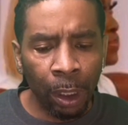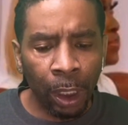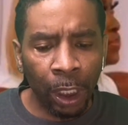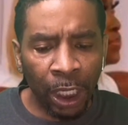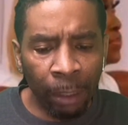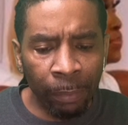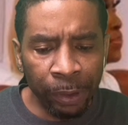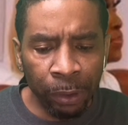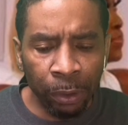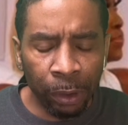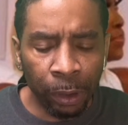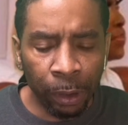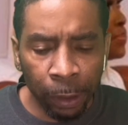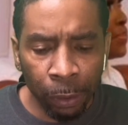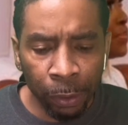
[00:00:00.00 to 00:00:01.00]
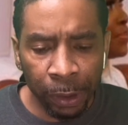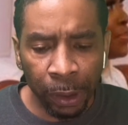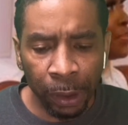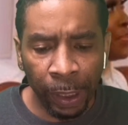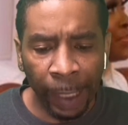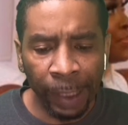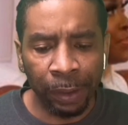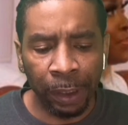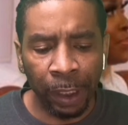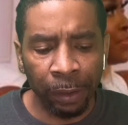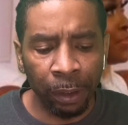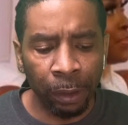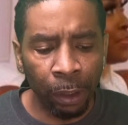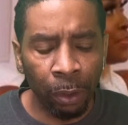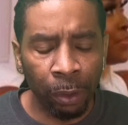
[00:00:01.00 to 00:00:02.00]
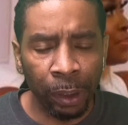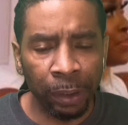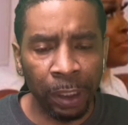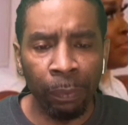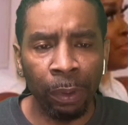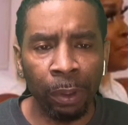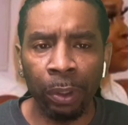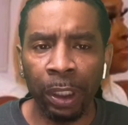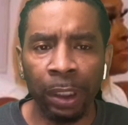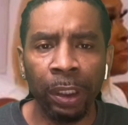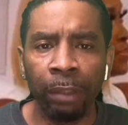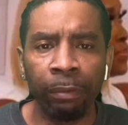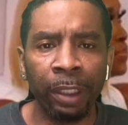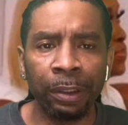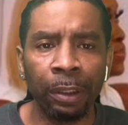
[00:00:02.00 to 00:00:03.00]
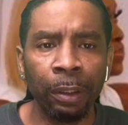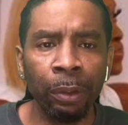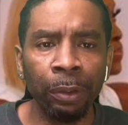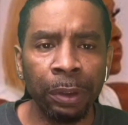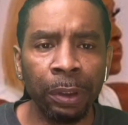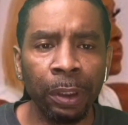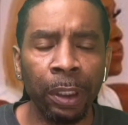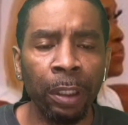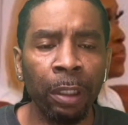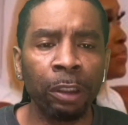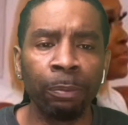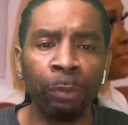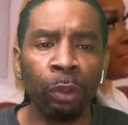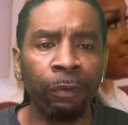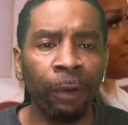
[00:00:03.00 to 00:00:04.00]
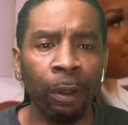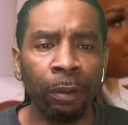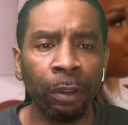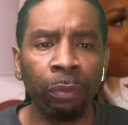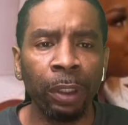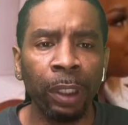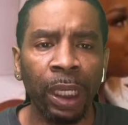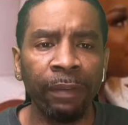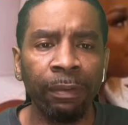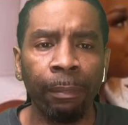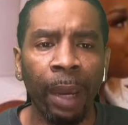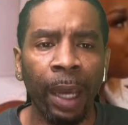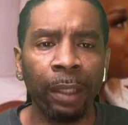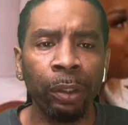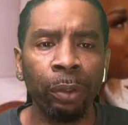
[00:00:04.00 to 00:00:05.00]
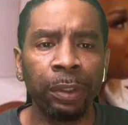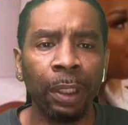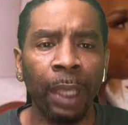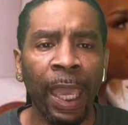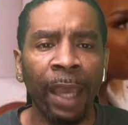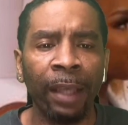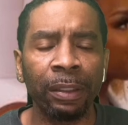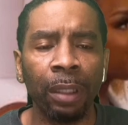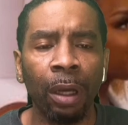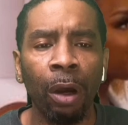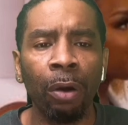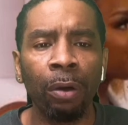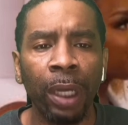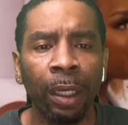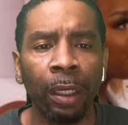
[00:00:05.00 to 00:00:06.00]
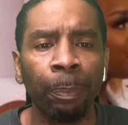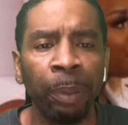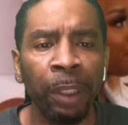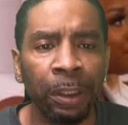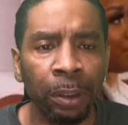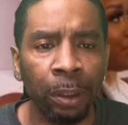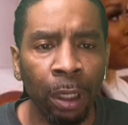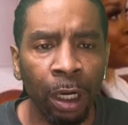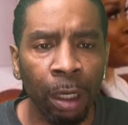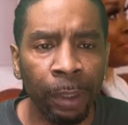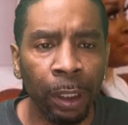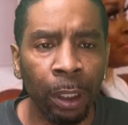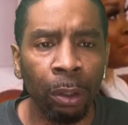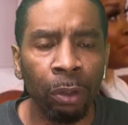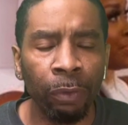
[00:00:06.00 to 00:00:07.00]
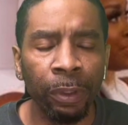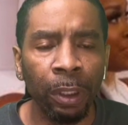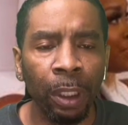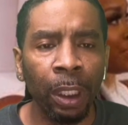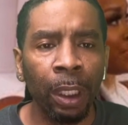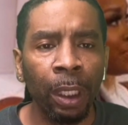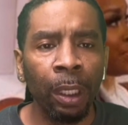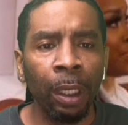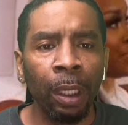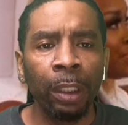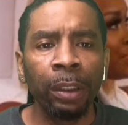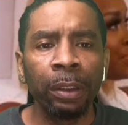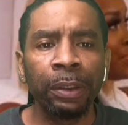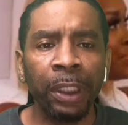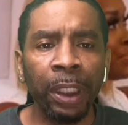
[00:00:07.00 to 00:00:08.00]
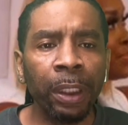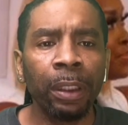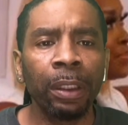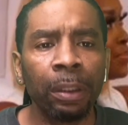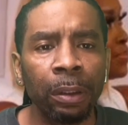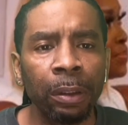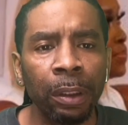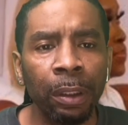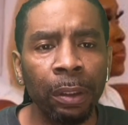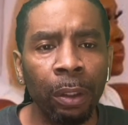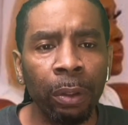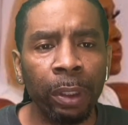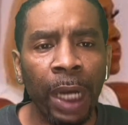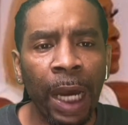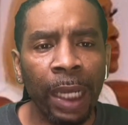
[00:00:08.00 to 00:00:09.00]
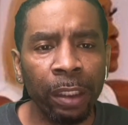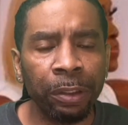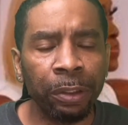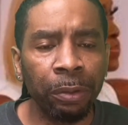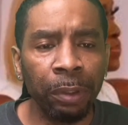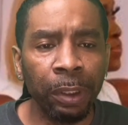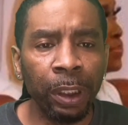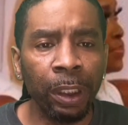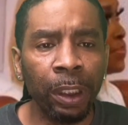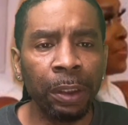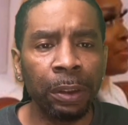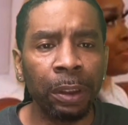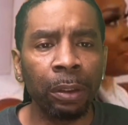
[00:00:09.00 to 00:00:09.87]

coming to a conclusion in that sector, knowing that they weren't going to get any resolution, the girls move on to what everybody usually has all kind of peace and harmony over. Dinner, you know, collard greens and